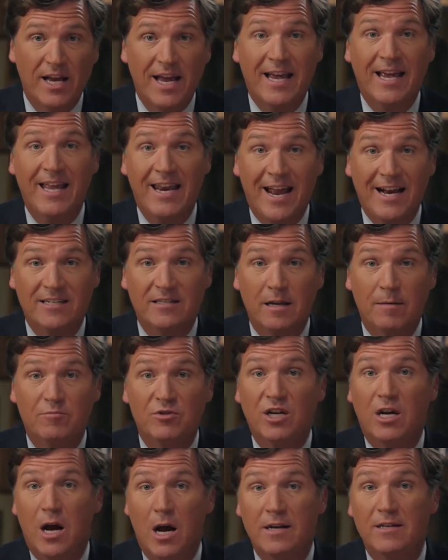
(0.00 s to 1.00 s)
and connects them
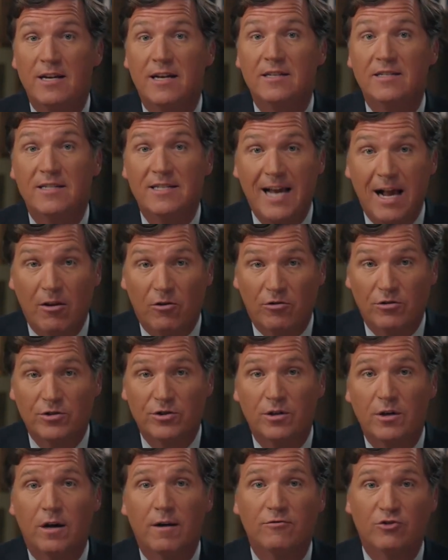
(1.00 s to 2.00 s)
to content
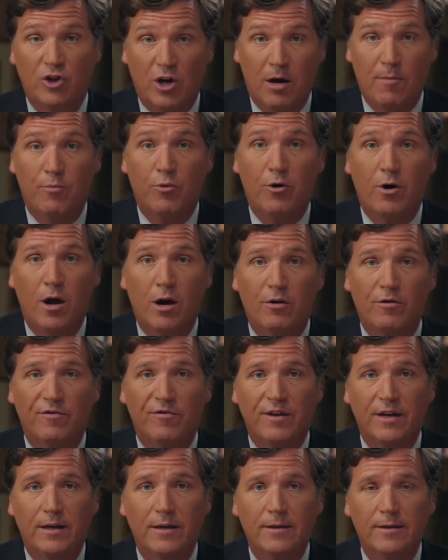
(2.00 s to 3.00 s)
sellers of child
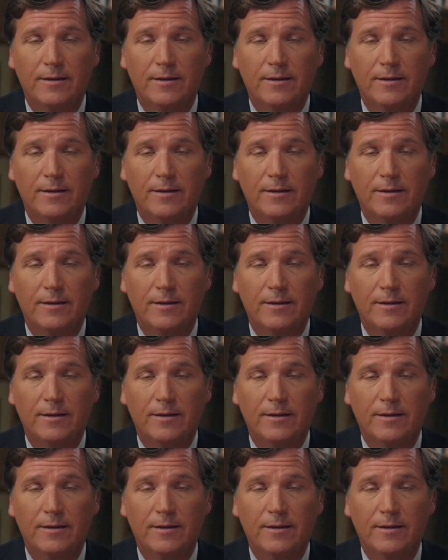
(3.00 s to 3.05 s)
pornography.